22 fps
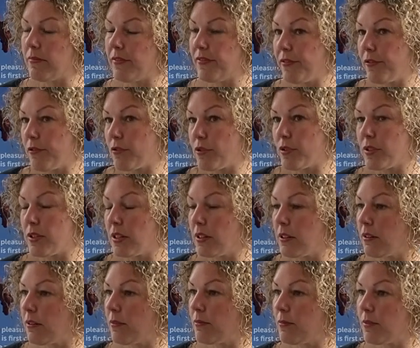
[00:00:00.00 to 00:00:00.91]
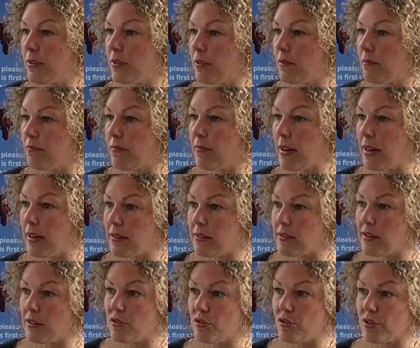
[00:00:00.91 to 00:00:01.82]
for us to
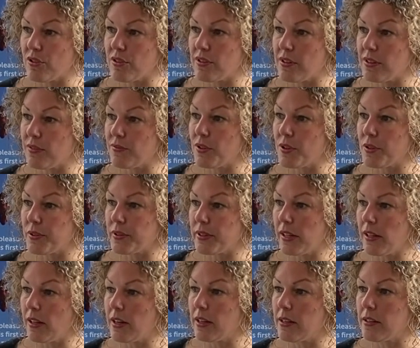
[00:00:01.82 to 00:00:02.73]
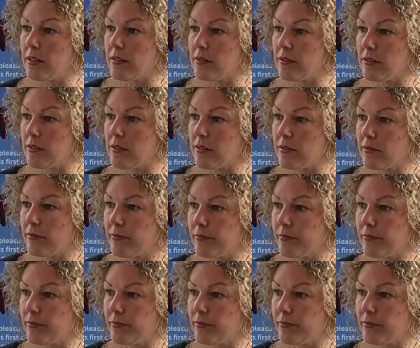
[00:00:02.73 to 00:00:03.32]
access justice for those clients.